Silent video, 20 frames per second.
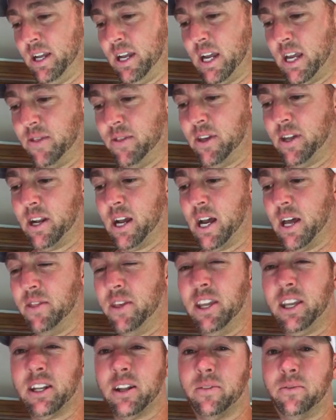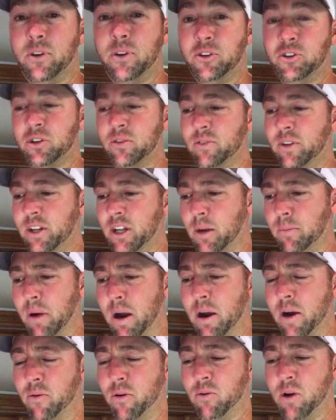And then I think in a future video, I
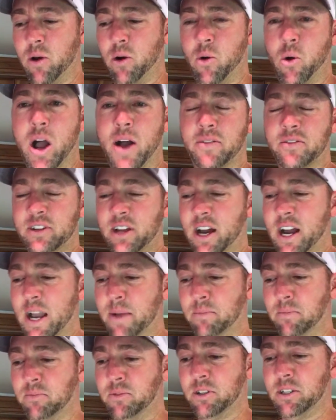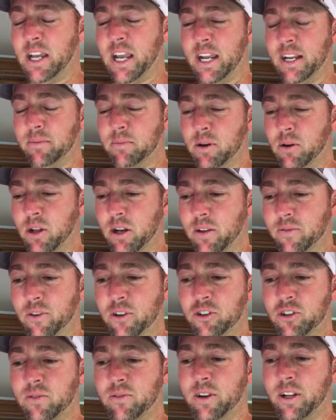probably won't have time today, but in a
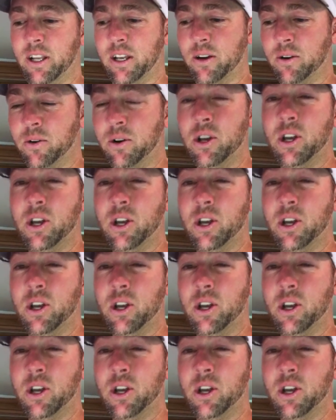future video